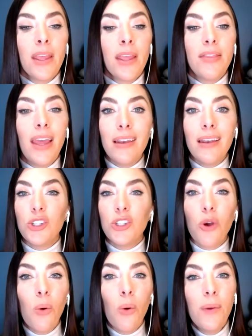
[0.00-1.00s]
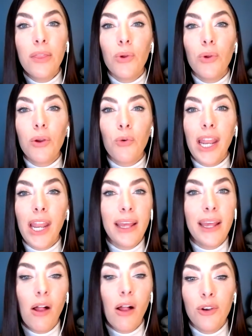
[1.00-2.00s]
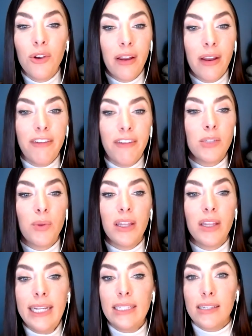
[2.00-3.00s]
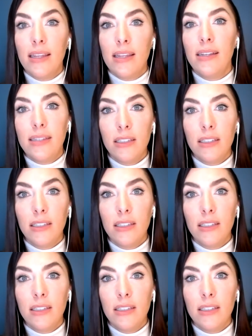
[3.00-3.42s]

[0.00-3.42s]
And then just going through and creating calendar invites with links to this